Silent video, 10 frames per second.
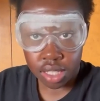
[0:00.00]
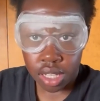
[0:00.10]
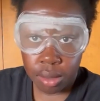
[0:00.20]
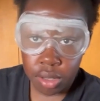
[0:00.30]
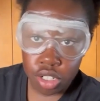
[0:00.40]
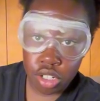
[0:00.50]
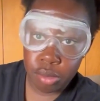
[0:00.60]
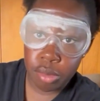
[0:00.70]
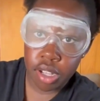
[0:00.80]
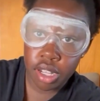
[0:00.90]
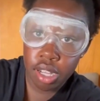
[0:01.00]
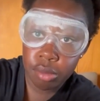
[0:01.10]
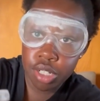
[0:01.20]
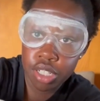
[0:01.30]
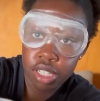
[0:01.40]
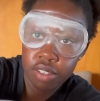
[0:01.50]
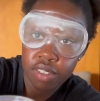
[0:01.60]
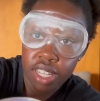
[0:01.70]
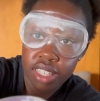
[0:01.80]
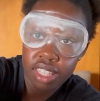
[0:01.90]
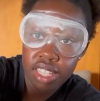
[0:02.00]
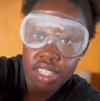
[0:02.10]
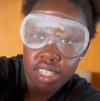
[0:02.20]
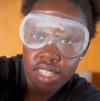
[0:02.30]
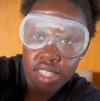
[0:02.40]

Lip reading: I'm not sure, but I'm gonna just leave it like this.